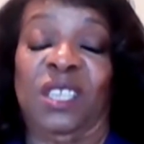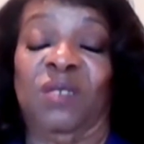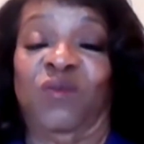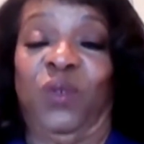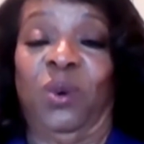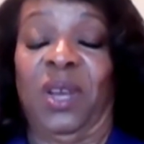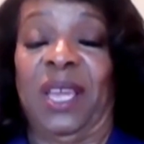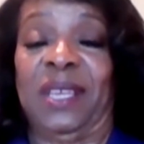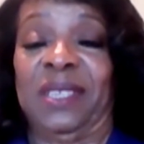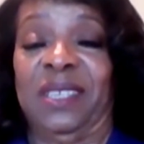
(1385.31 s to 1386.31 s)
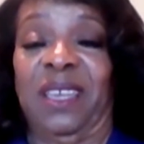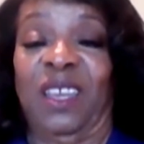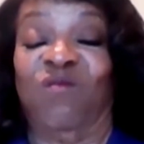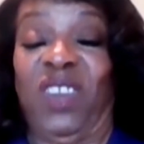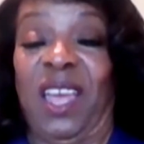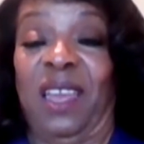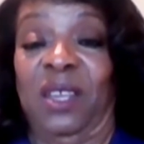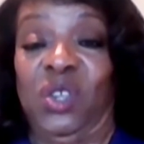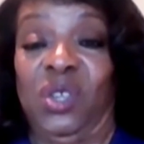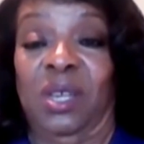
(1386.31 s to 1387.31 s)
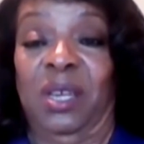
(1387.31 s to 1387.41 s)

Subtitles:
as far as the advantage,